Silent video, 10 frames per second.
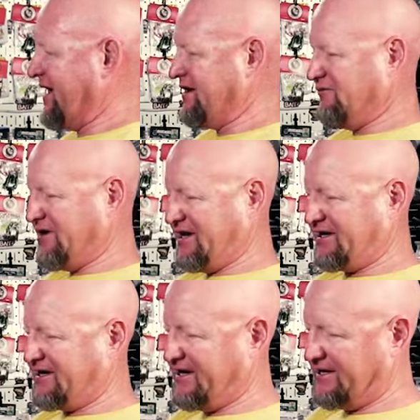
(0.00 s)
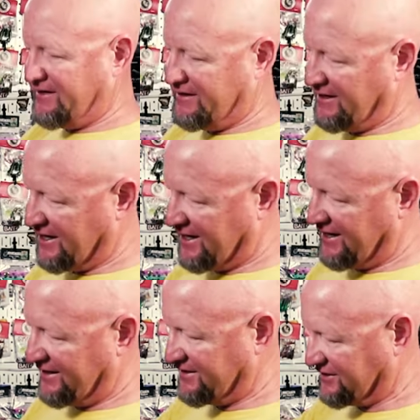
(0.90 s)
bait and weight kit,
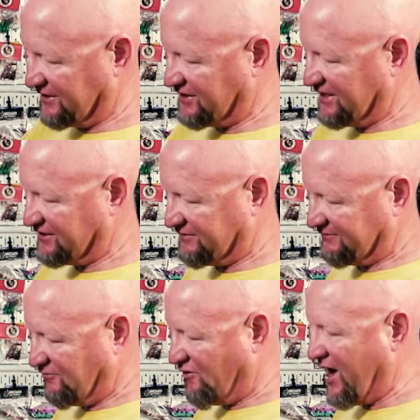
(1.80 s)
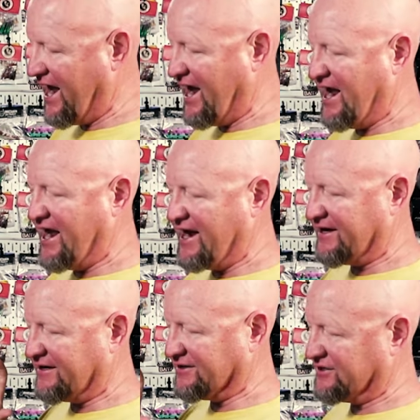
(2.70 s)
and as you can see, it's way
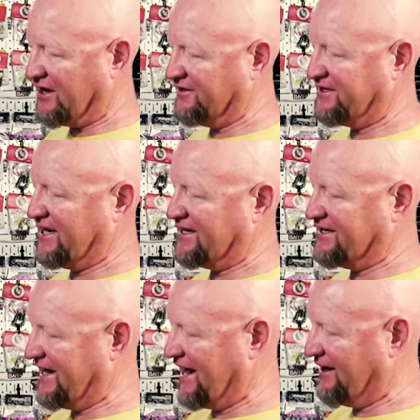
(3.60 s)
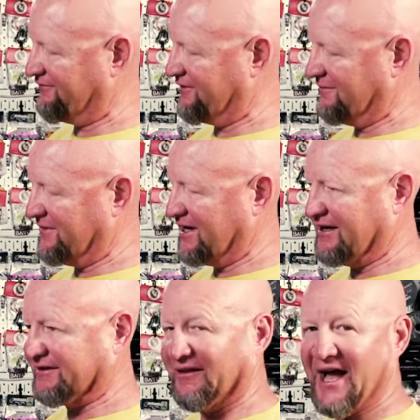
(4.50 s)
consolidated down from
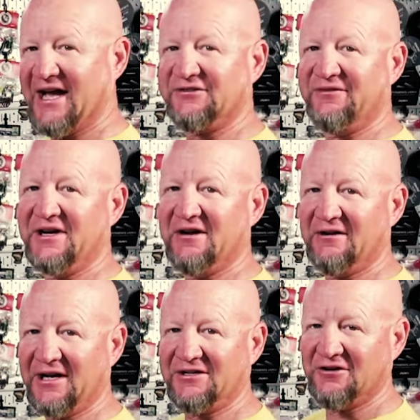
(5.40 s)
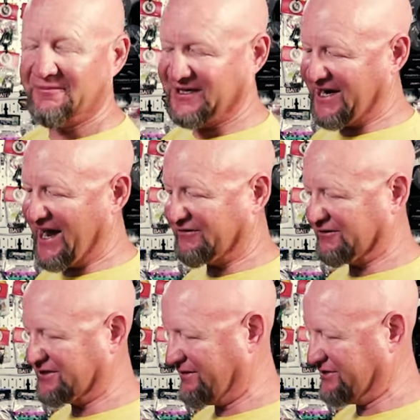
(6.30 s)
the last video I showed my tackle,
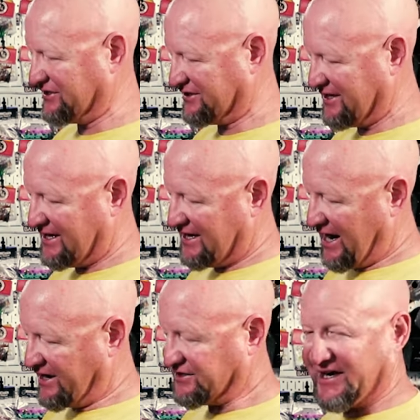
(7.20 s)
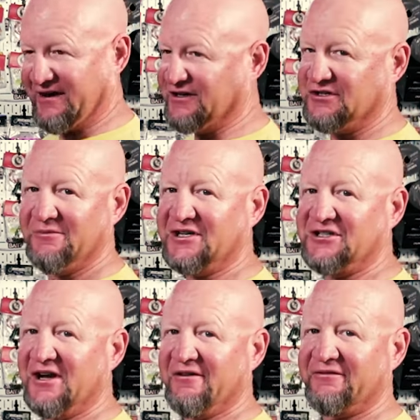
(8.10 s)
because I was just carrying too much
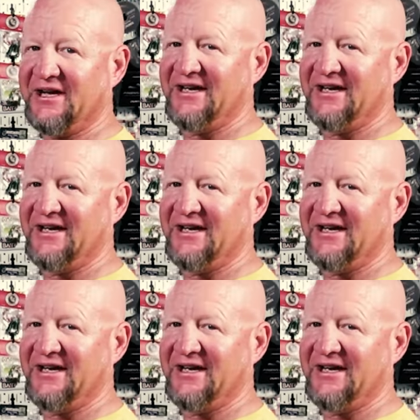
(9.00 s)
stuff.